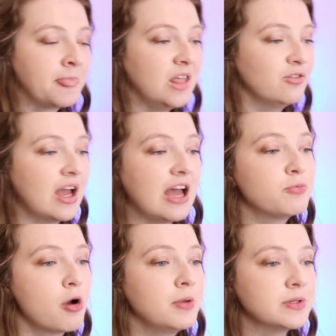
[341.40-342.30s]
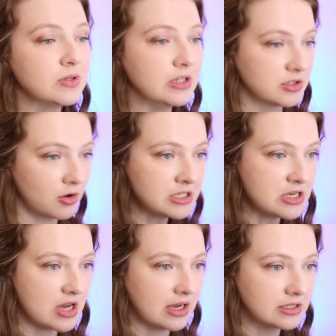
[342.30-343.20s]
If I had problems with the
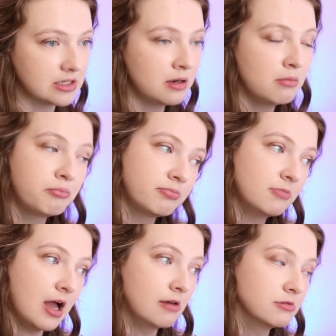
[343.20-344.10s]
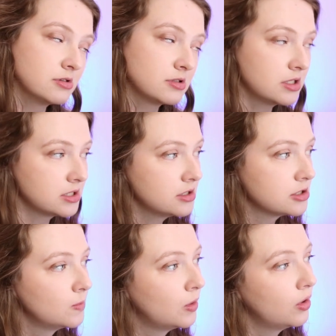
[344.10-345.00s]
Scottish accent, I would just listen
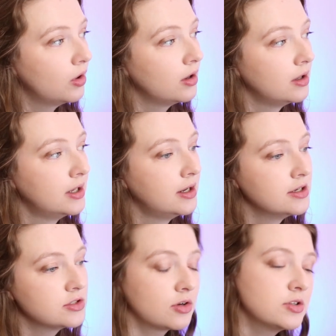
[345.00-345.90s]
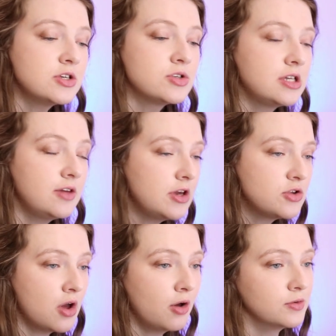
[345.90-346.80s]
to more Scottish TV
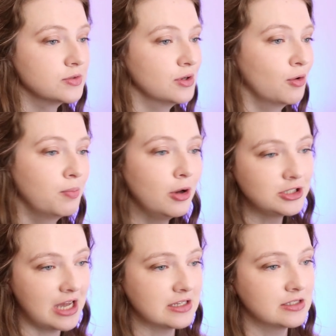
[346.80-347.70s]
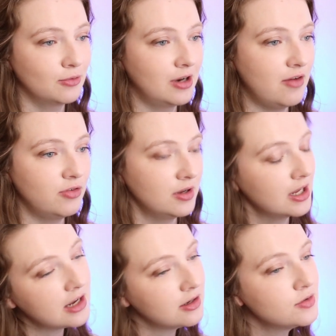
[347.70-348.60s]
shows or podcasts or whatever and
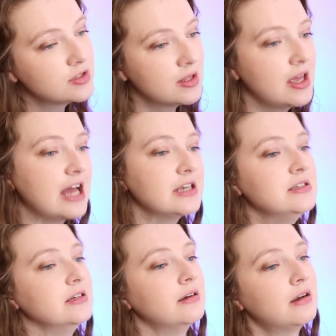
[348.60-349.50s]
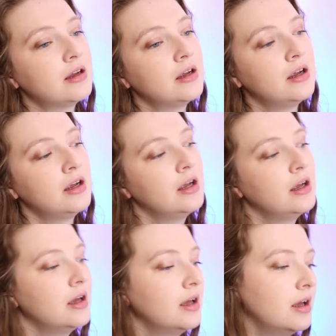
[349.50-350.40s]
get used to the accent.
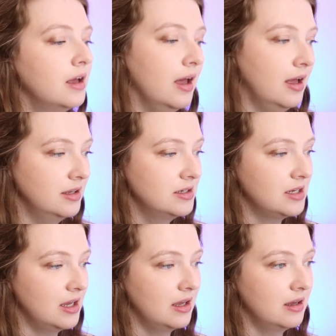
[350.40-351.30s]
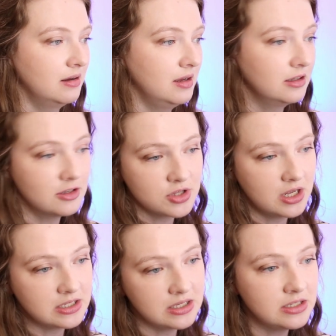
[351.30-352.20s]
And English
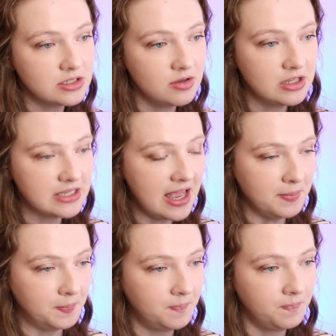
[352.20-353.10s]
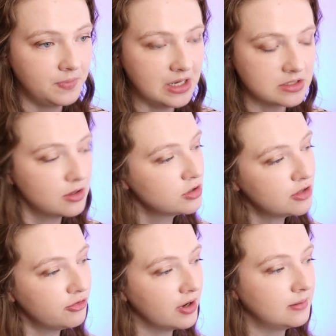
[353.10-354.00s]
learners need to do the same. It's no
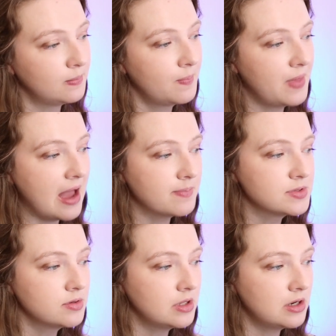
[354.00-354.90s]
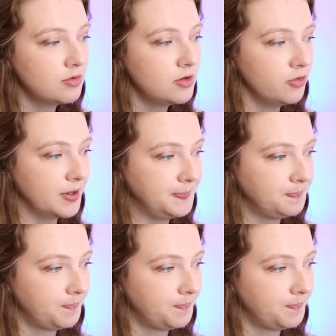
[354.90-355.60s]
different. Absolutely no different.